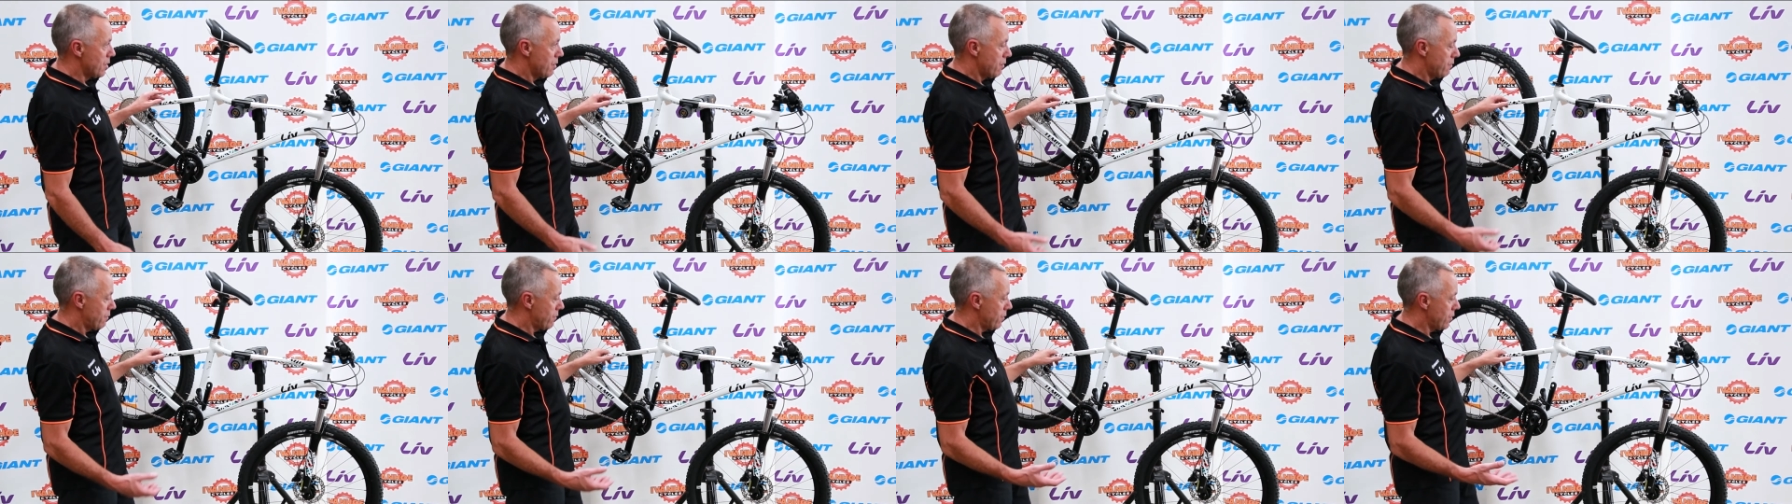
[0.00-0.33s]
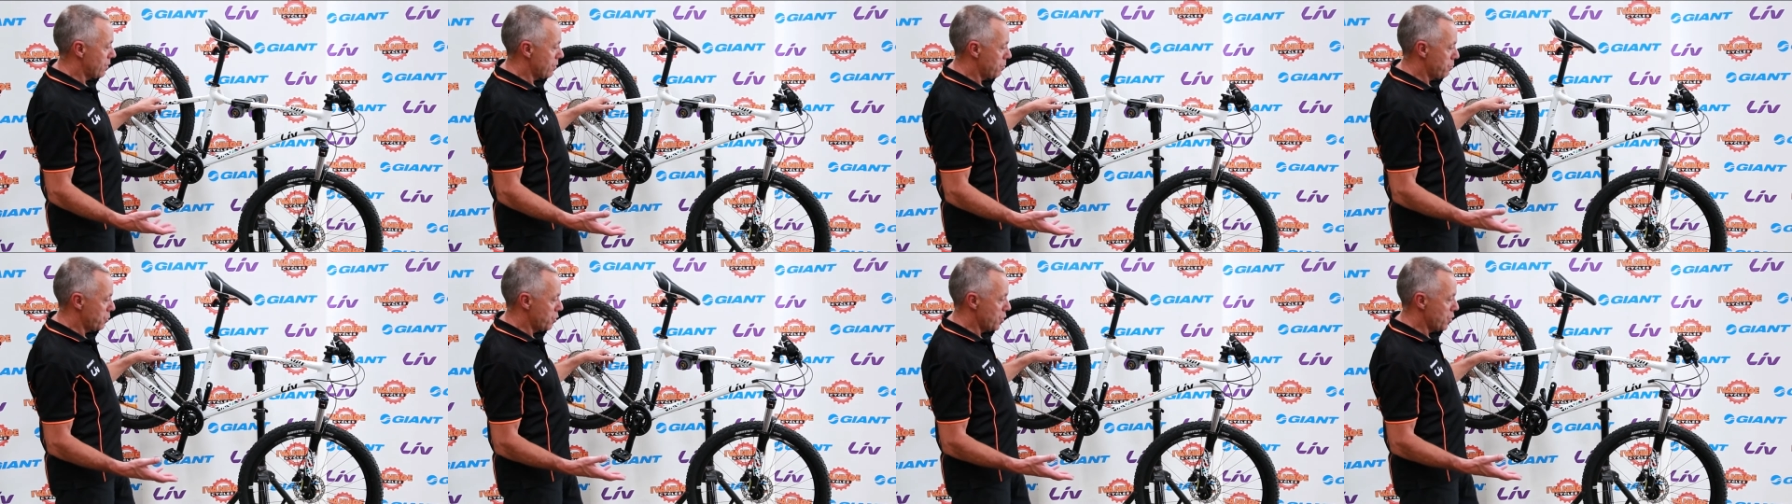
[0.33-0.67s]

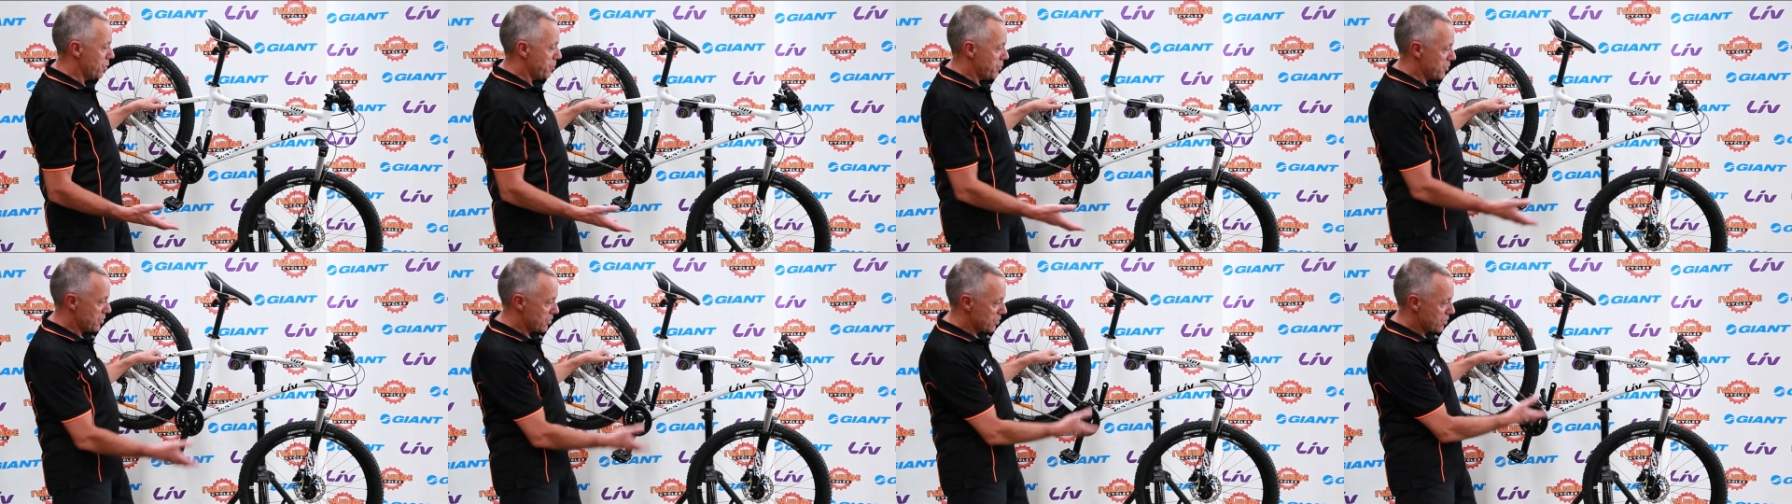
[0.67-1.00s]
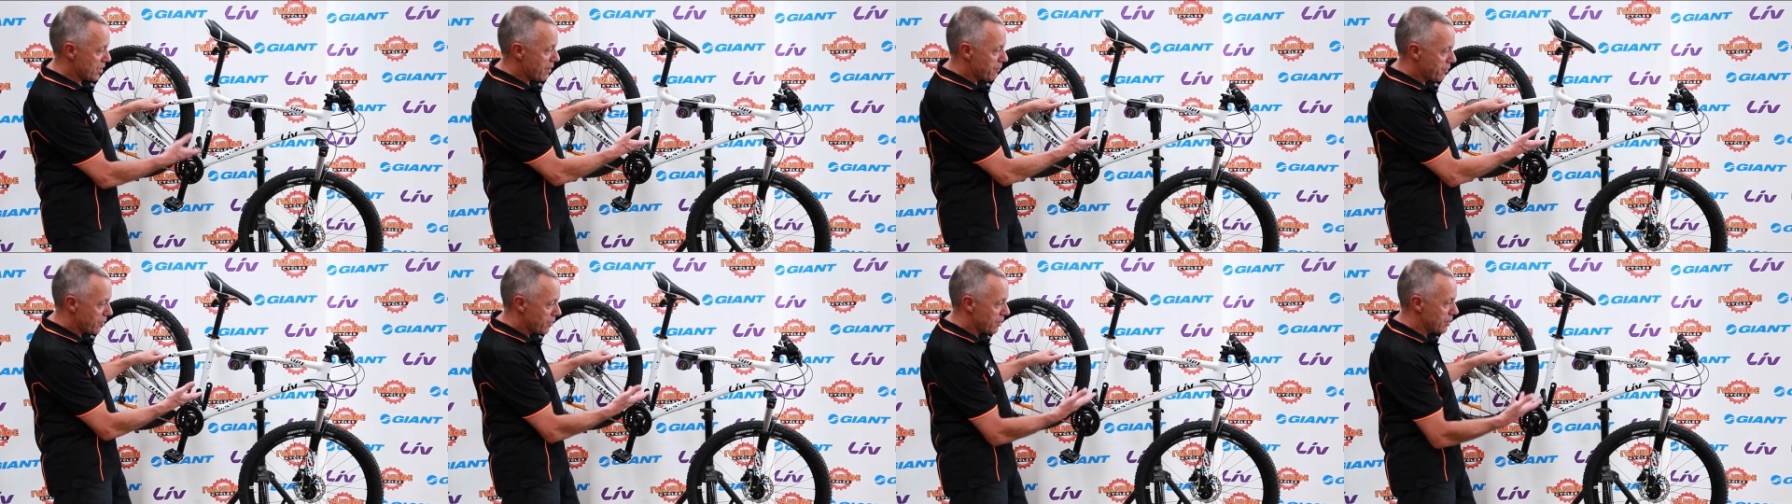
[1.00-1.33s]
for purposes
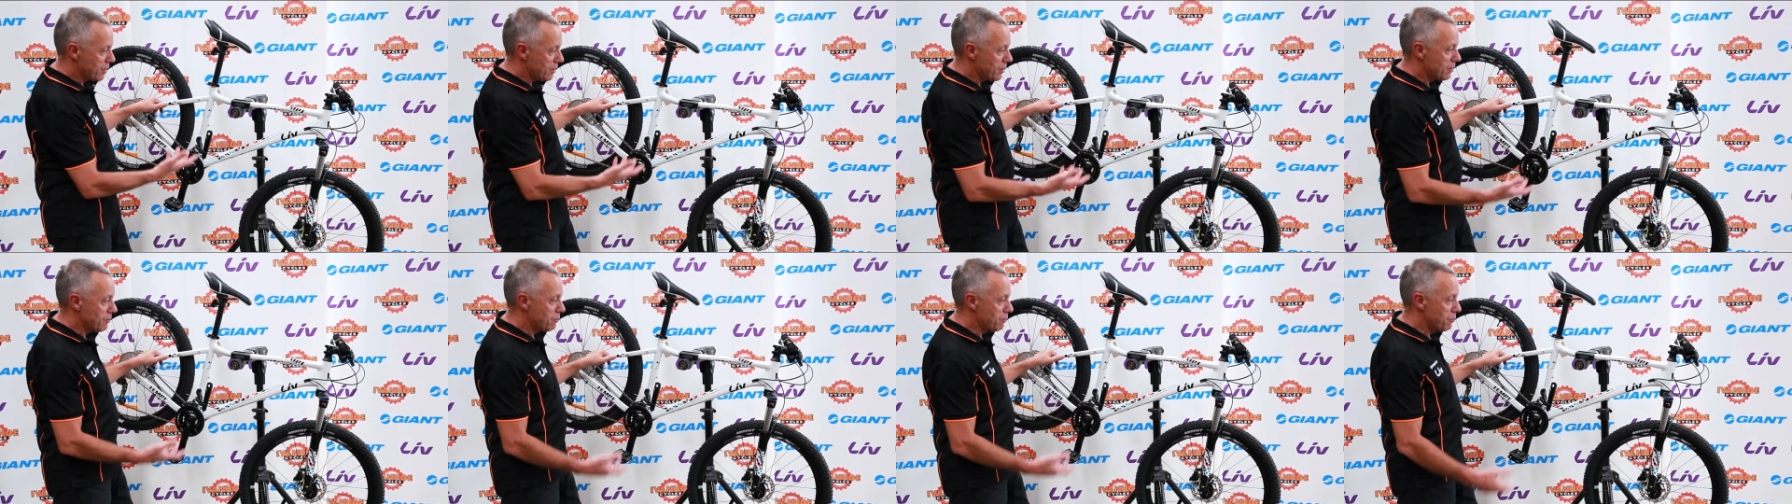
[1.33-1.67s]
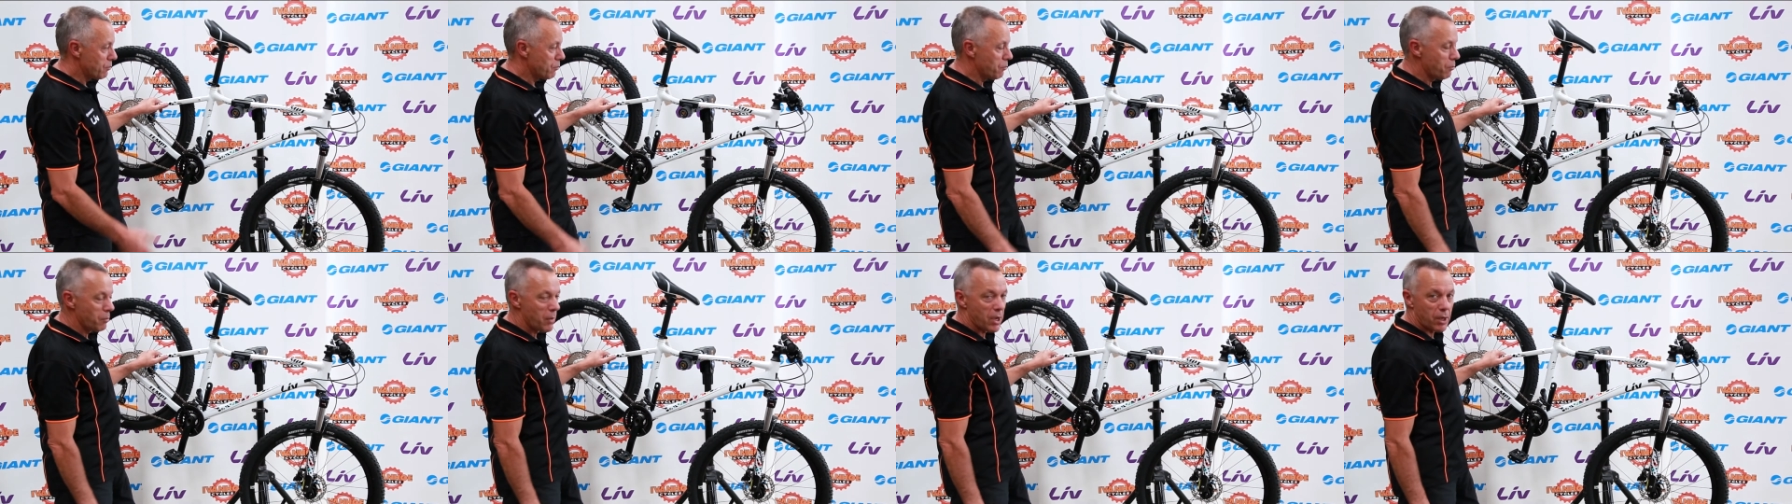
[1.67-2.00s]
other than
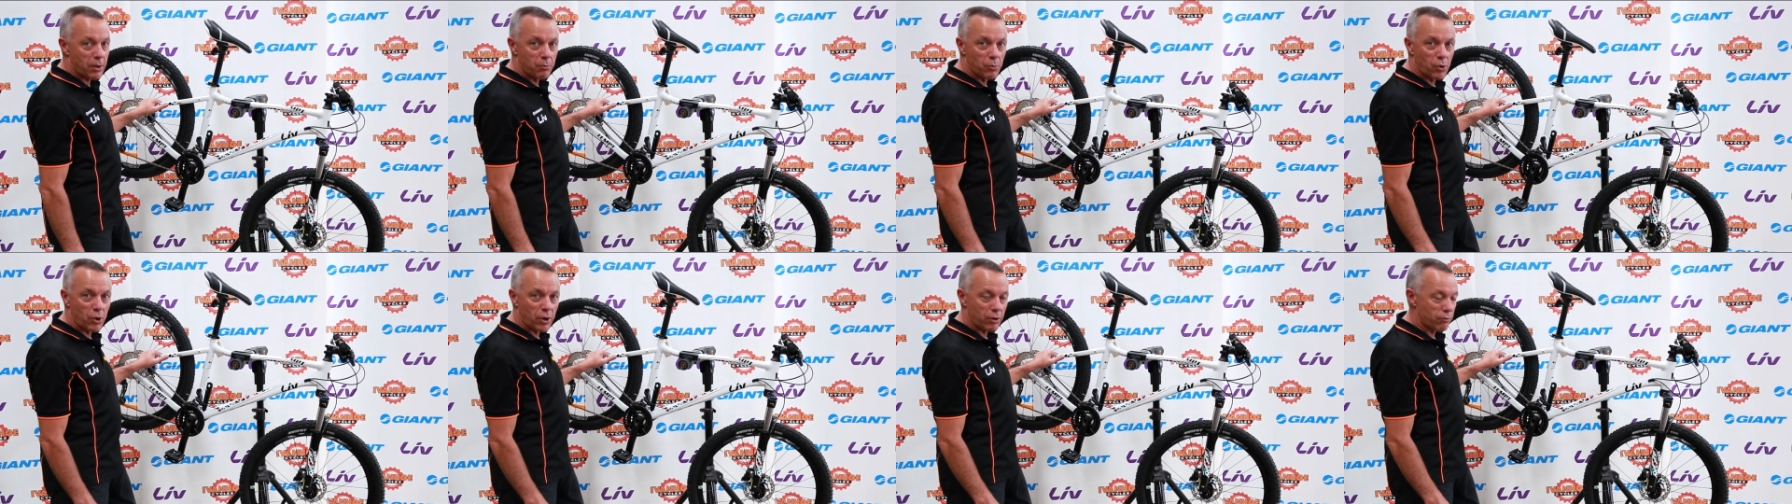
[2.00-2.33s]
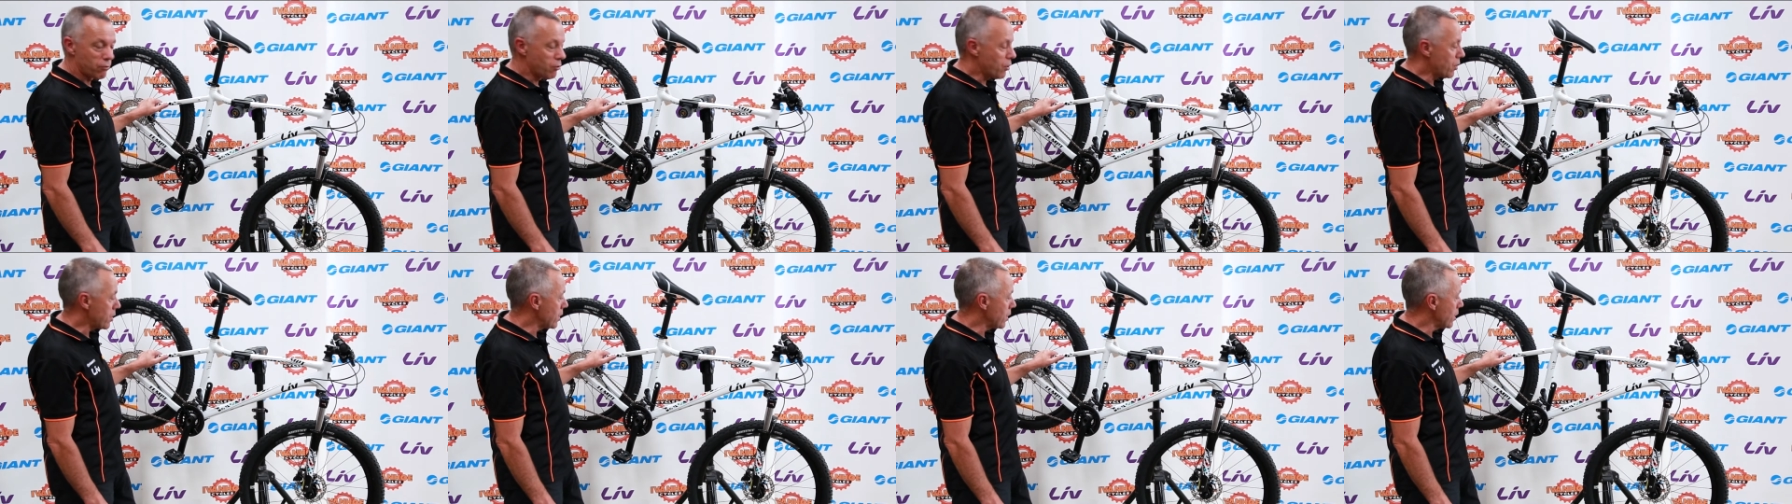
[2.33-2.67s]
mountain bike
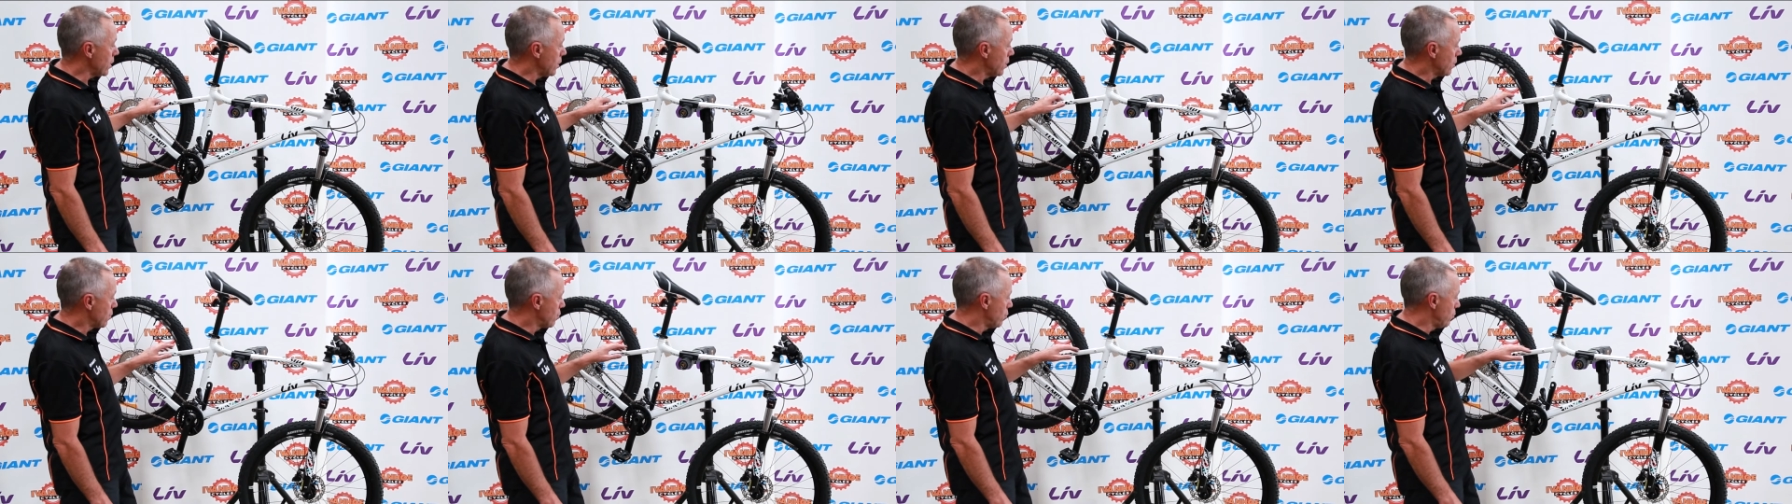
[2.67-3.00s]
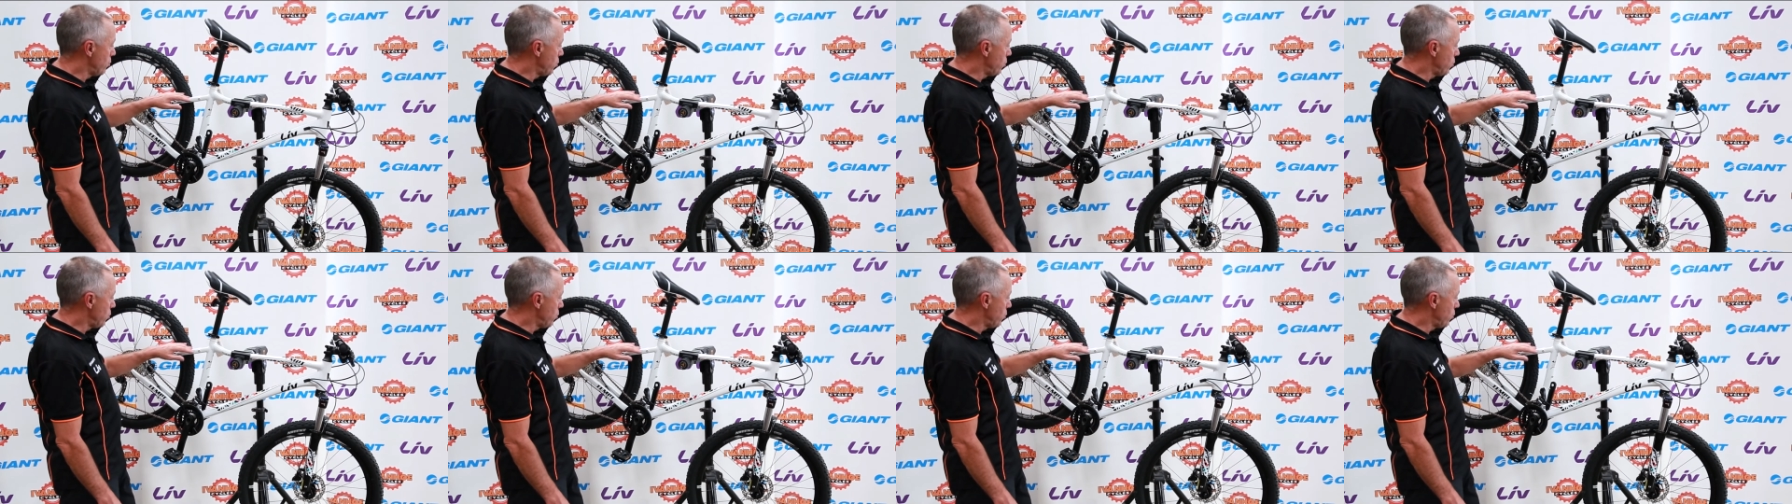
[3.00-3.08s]
riding, you could